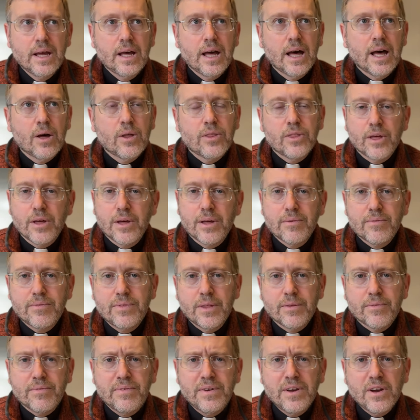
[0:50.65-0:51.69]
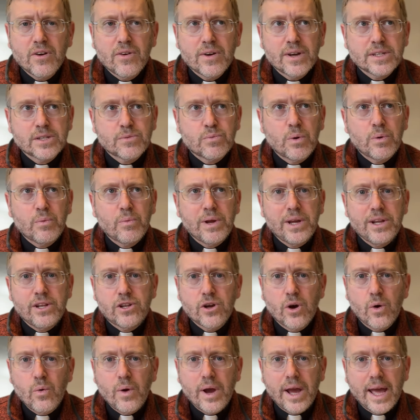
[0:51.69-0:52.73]
Uh, the, the fear is when we
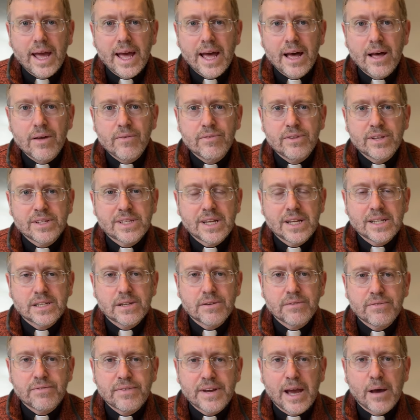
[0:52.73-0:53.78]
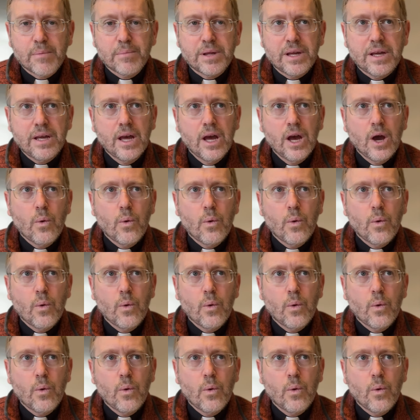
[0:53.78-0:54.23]
don't have the sense of family,